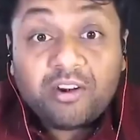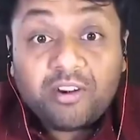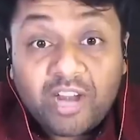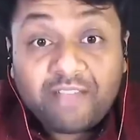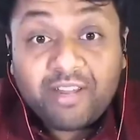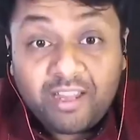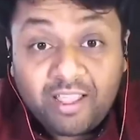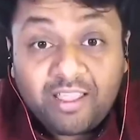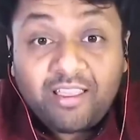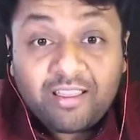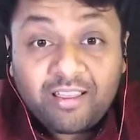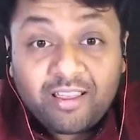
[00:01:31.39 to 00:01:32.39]

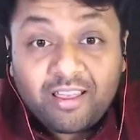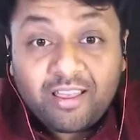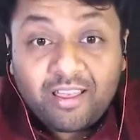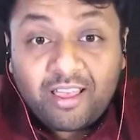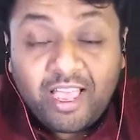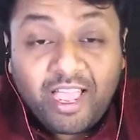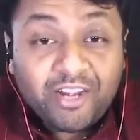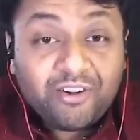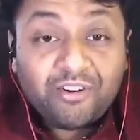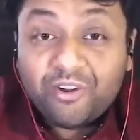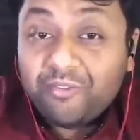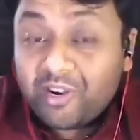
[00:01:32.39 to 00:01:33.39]
unraveling
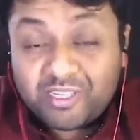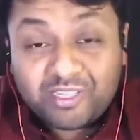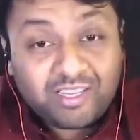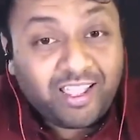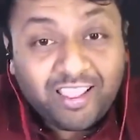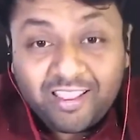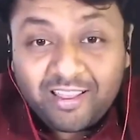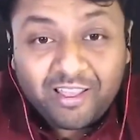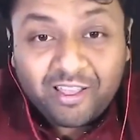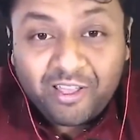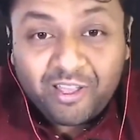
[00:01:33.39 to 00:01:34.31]
and reversing,